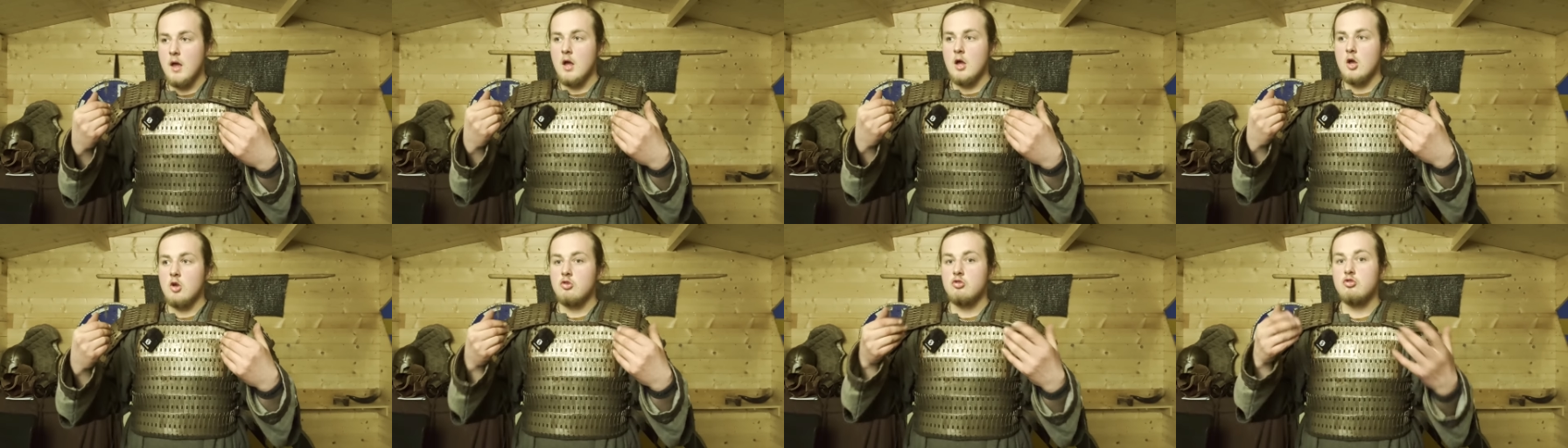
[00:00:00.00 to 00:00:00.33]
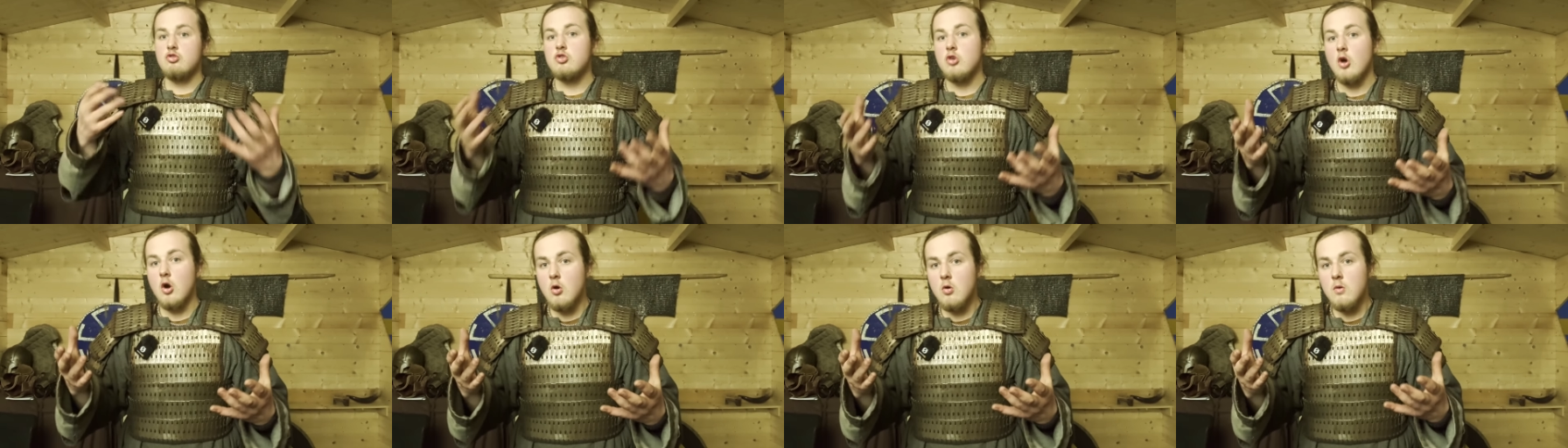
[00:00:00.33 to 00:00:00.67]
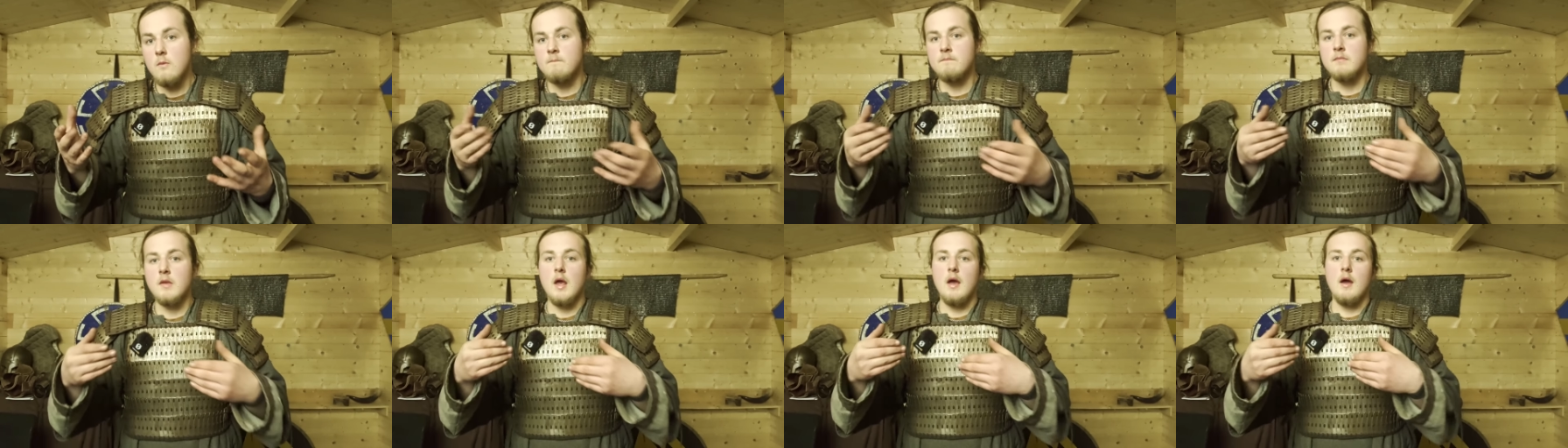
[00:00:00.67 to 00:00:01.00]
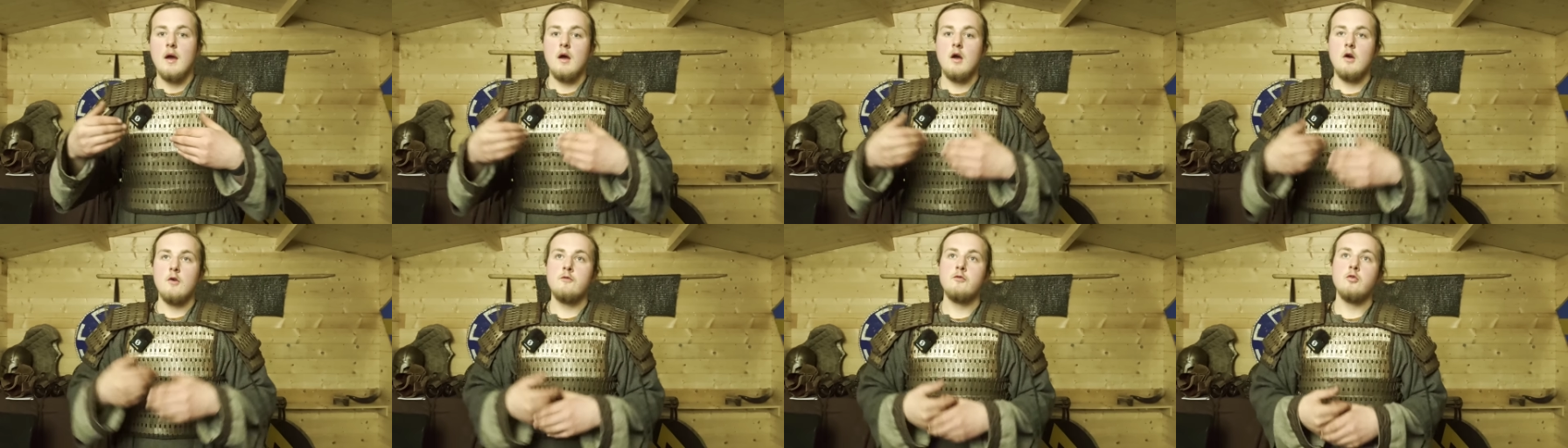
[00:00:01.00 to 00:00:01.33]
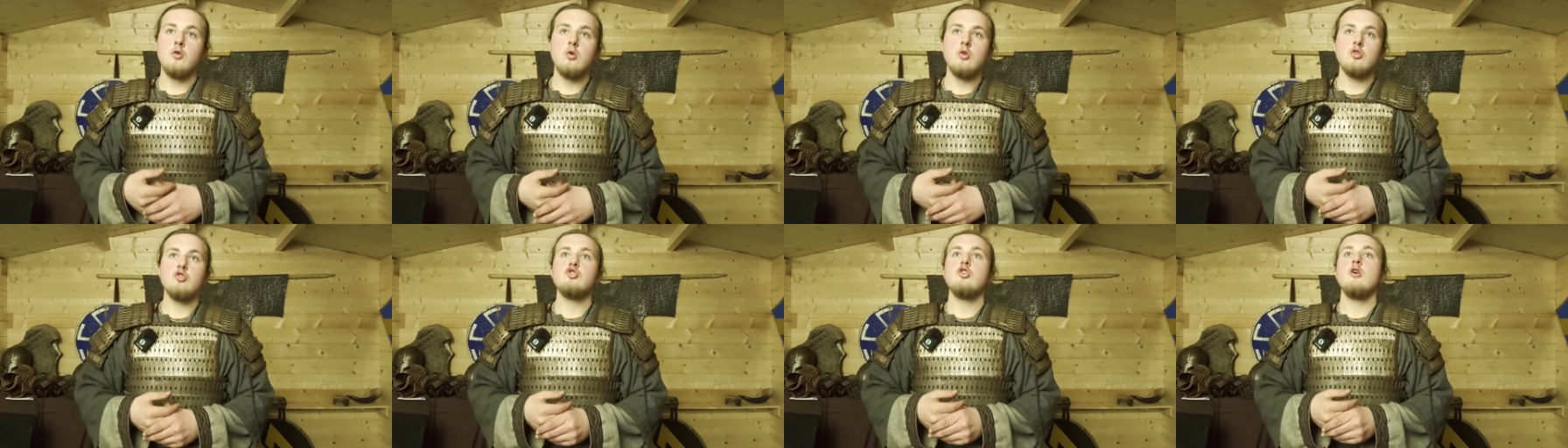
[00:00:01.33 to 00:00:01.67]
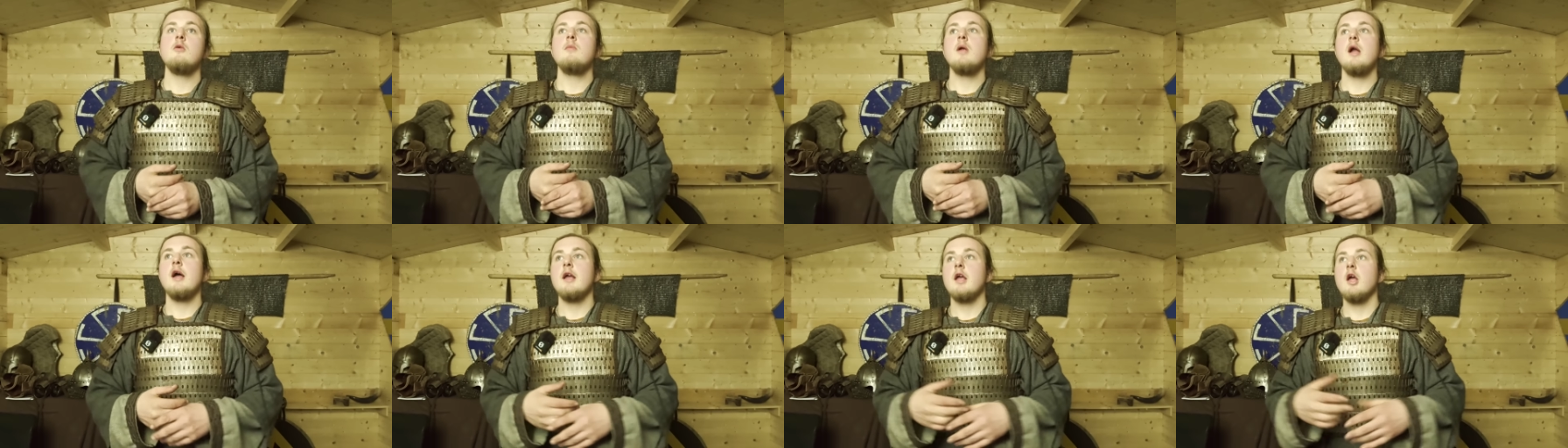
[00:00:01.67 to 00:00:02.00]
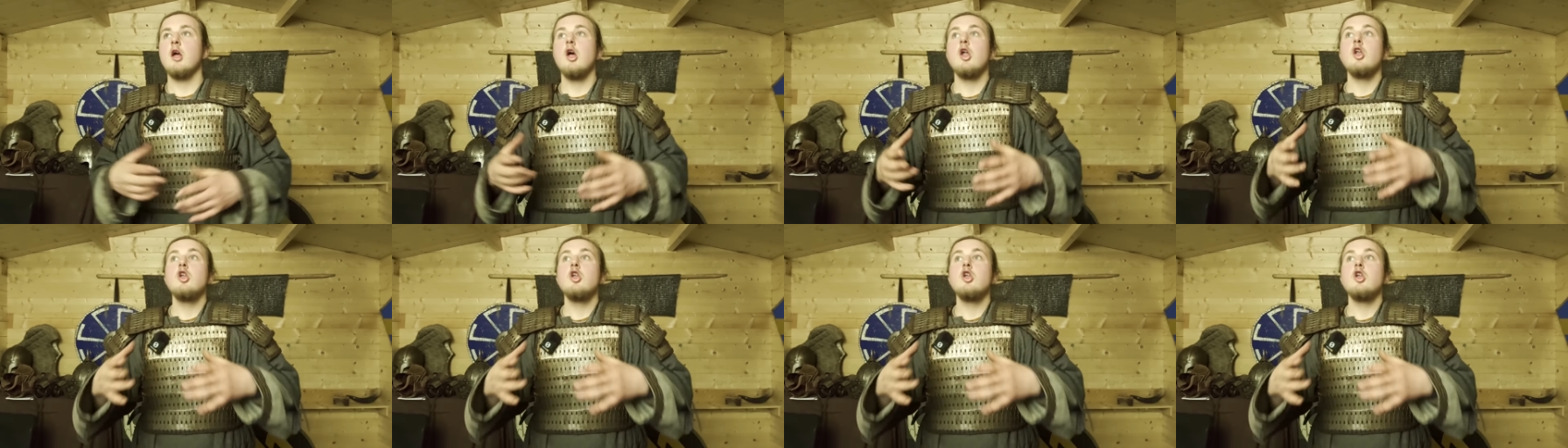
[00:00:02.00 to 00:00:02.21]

So for some like